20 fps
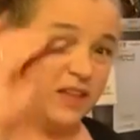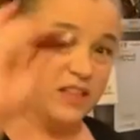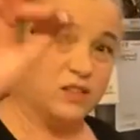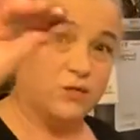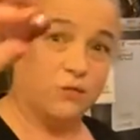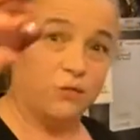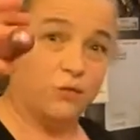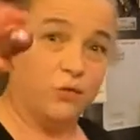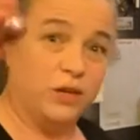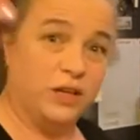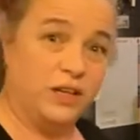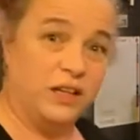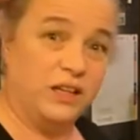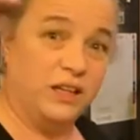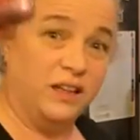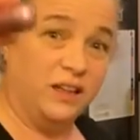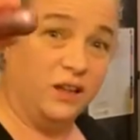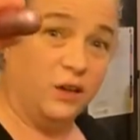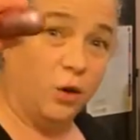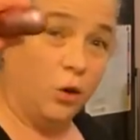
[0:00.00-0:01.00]
It's
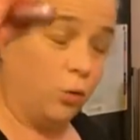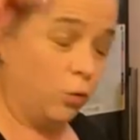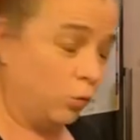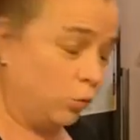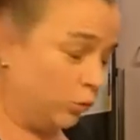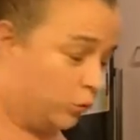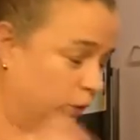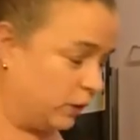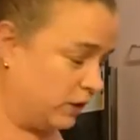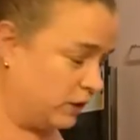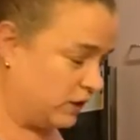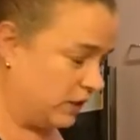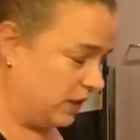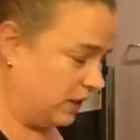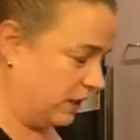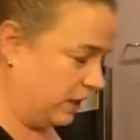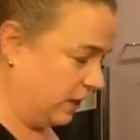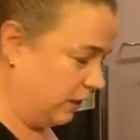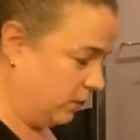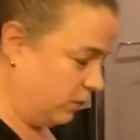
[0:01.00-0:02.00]
really cold when you take it